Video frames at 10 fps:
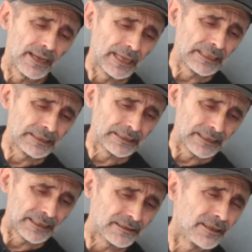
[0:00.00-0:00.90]
and
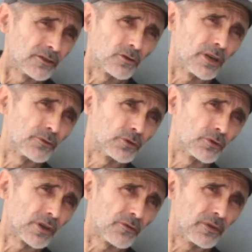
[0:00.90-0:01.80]
El Centro de la
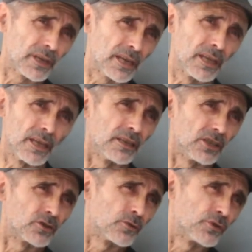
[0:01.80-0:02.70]
Fotografía
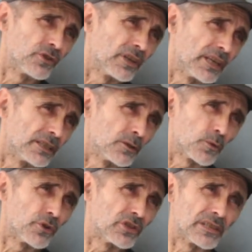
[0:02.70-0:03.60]
is coordinating
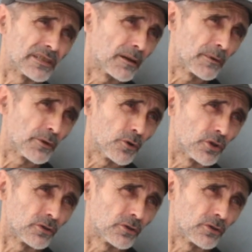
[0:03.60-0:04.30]
what is in Salvador.